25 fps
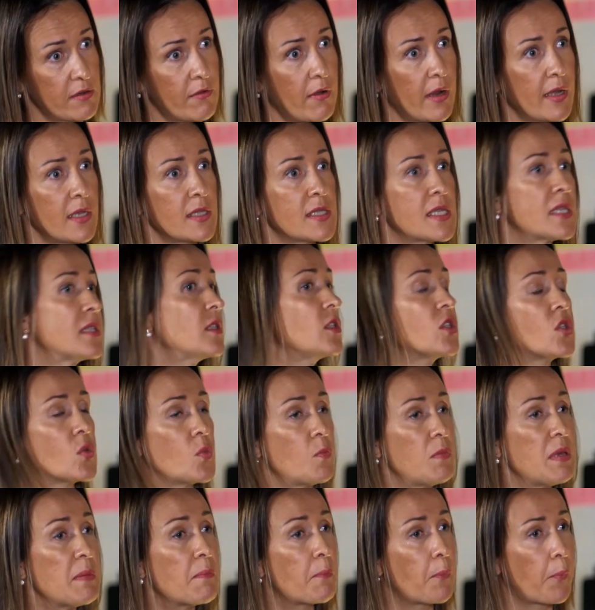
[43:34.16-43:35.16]
right? And to
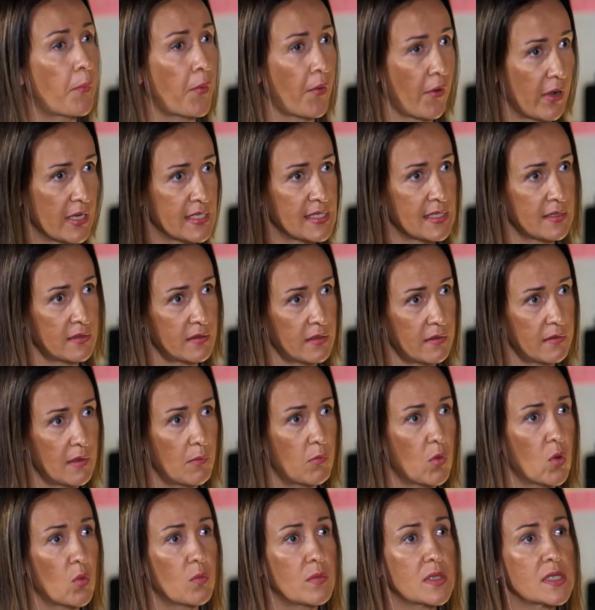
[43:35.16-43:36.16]
be present in the
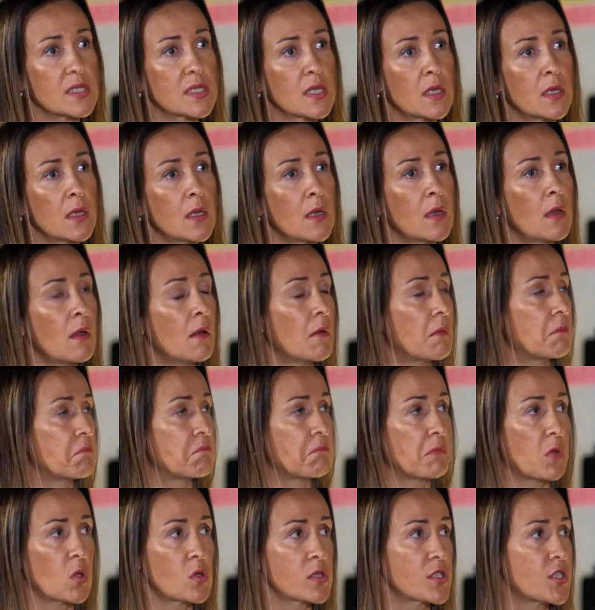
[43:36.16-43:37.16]
moment.
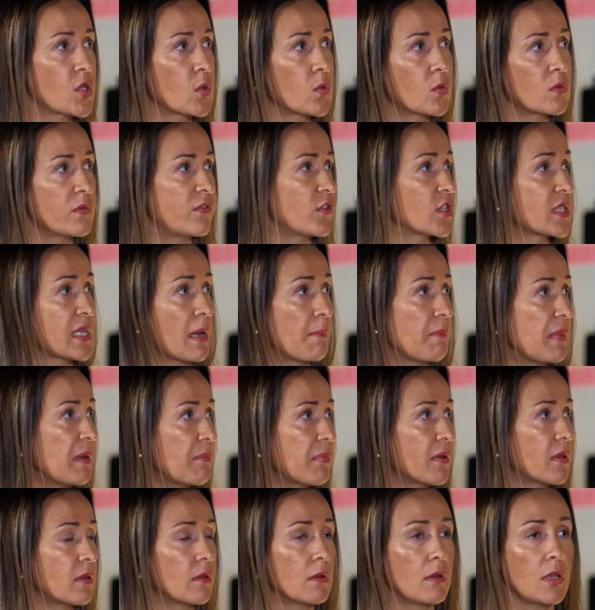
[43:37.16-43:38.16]
Also, for some
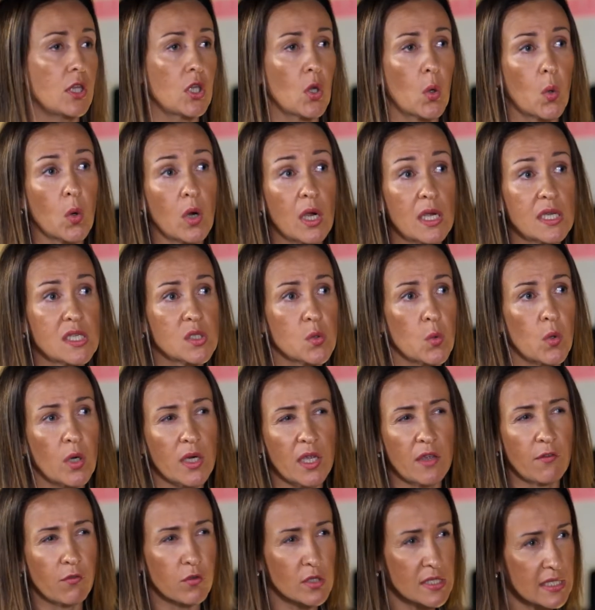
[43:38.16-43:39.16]
people, yoga is
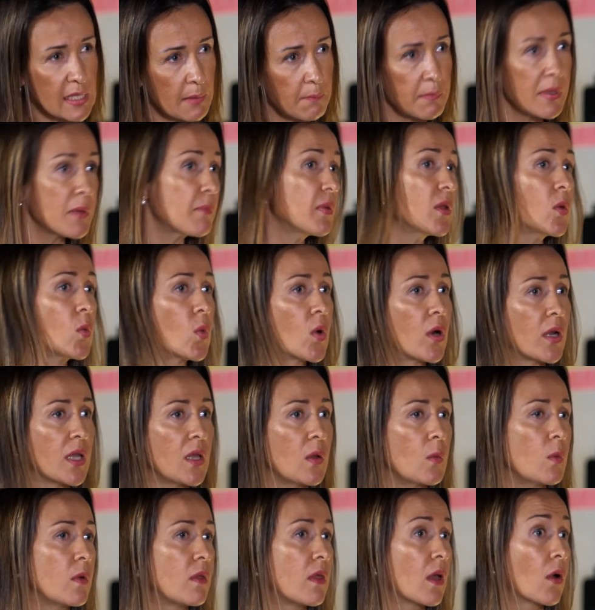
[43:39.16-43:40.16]
working. For some people,
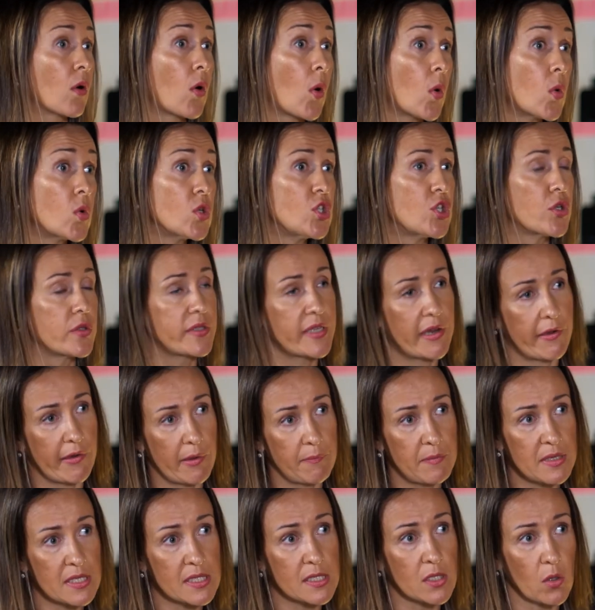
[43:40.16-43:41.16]
working with a coach or
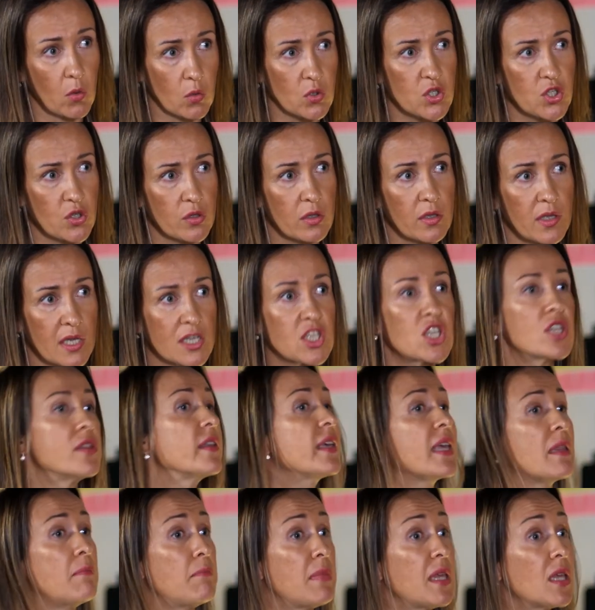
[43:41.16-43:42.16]
therapist actually
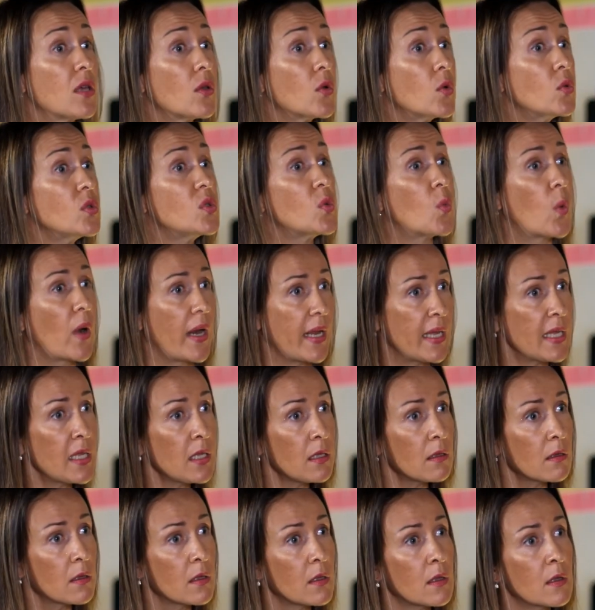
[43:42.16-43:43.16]
can be a good way
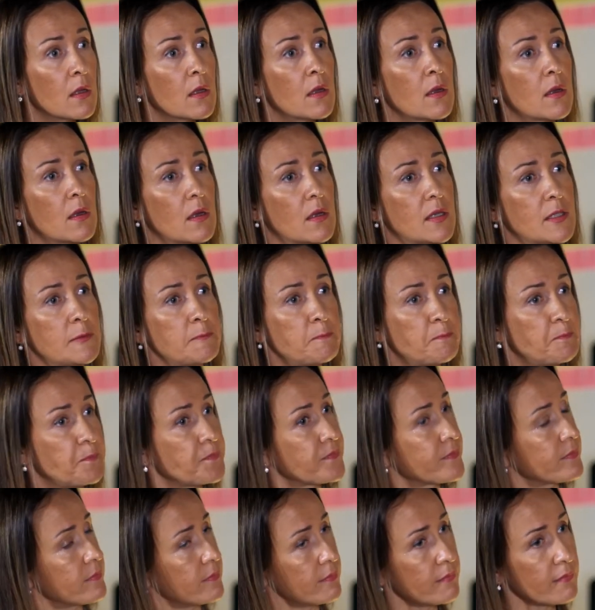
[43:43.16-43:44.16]

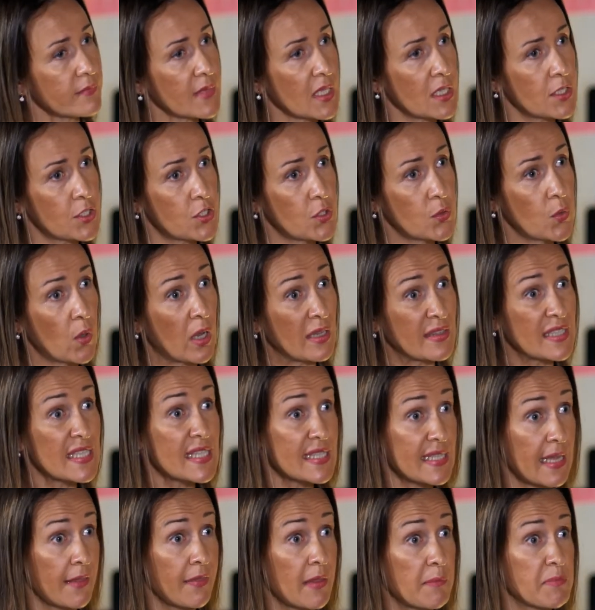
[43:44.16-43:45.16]
to
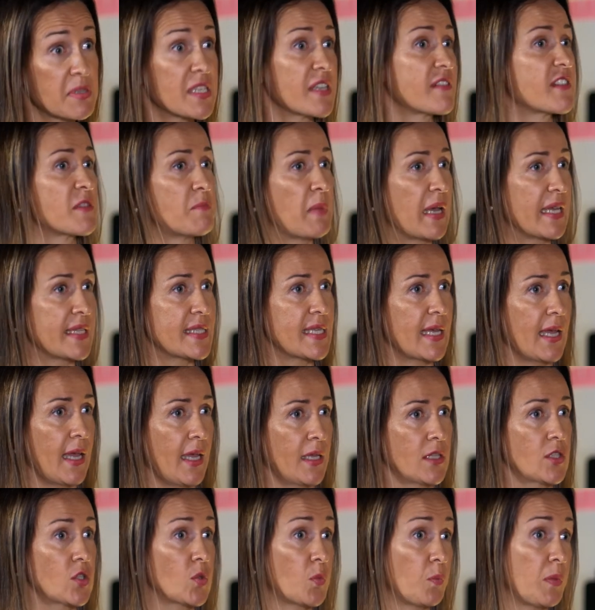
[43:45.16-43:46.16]
understand themselves better
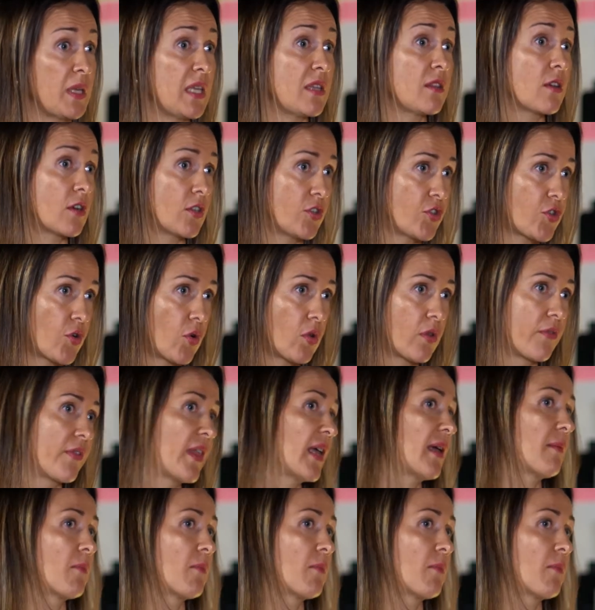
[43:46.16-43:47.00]
and to be in control of their